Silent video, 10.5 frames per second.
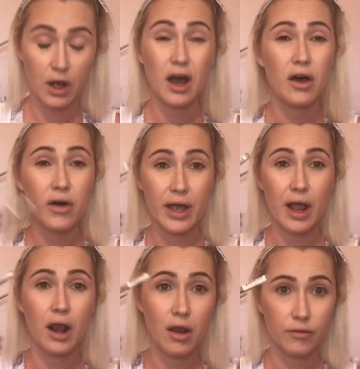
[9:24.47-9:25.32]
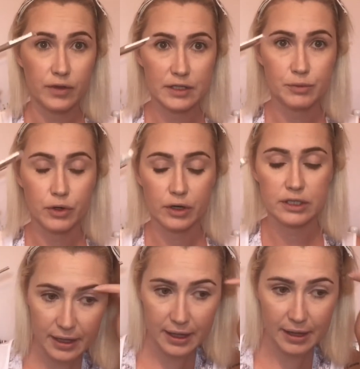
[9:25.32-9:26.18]
I love this product.
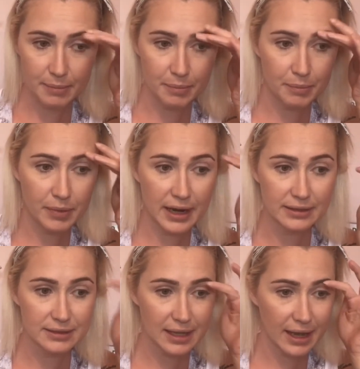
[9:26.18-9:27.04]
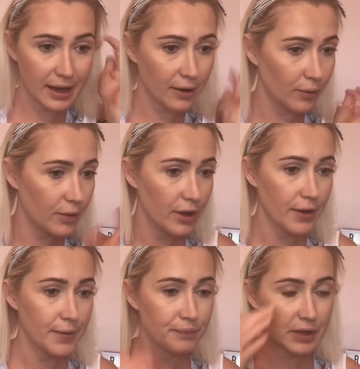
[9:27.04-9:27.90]
It blends out.
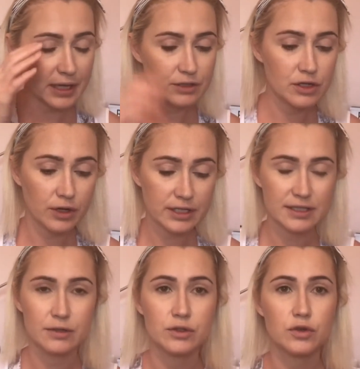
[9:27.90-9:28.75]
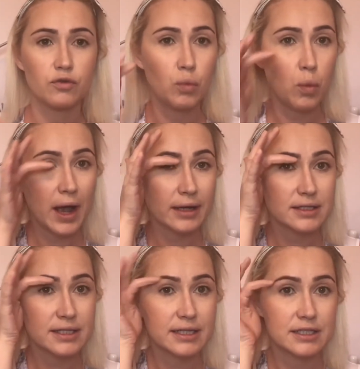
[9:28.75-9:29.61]
It's nice and sort of
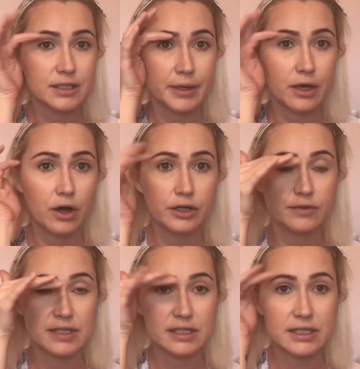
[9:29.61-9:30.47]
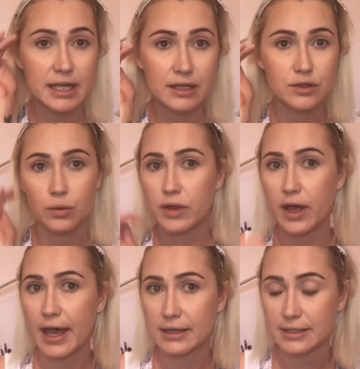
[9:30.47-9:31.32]
waxy, so it kind of sticks all the
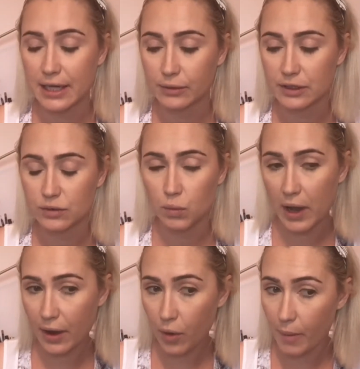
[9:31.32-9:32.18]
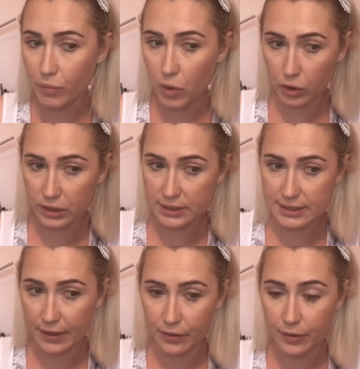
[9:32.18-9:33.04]
hairs down as well. I'm not going to
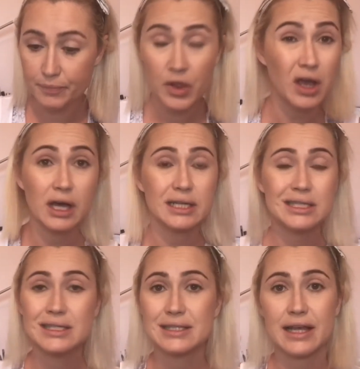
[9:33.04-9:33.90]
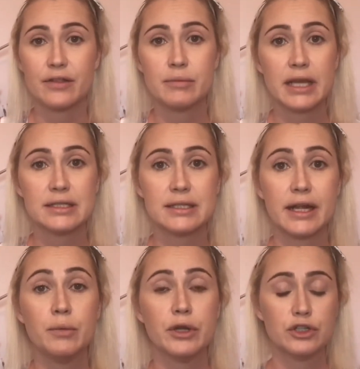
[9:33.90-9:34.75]
set them. I didn't set them
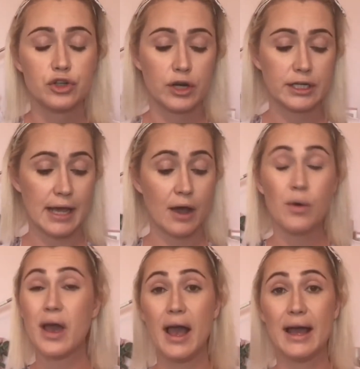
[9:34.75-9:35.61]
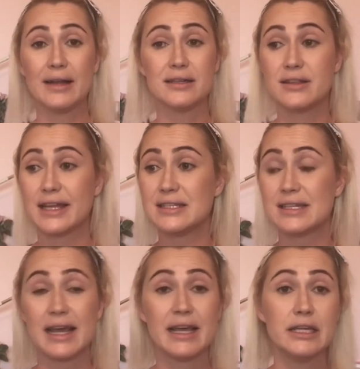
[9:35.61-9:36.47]
yesterday when I tried it out, and they
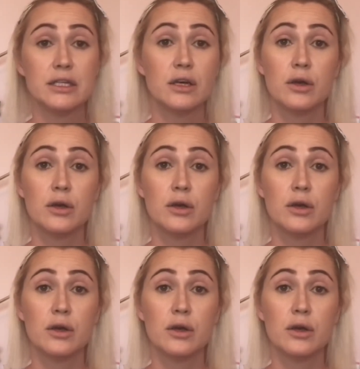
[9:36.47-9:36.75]
stayed